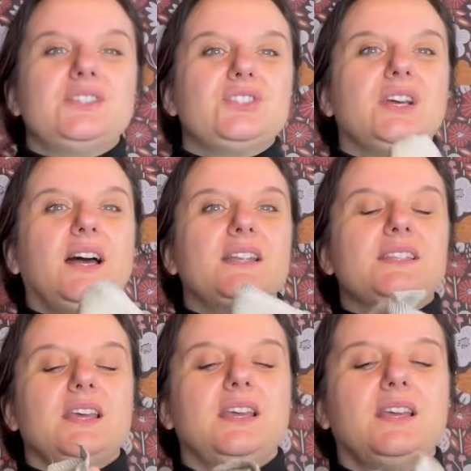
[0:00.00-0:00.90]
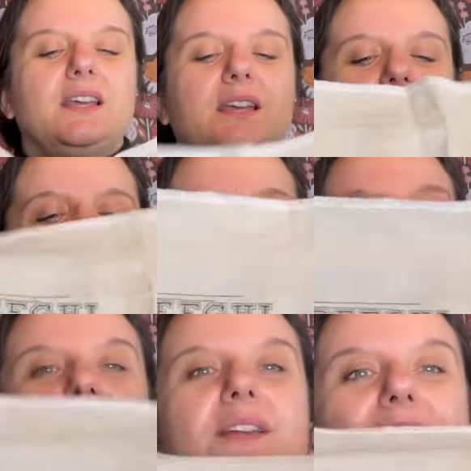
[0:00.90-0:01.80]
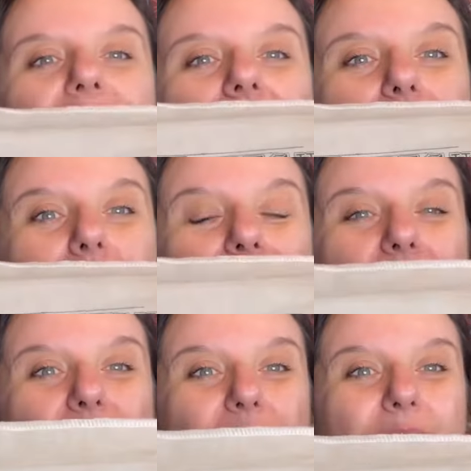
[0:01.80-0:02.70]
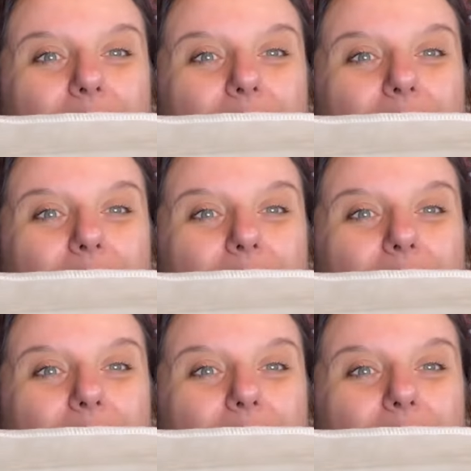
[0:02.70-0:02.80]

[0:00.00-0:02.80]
chart is only available on my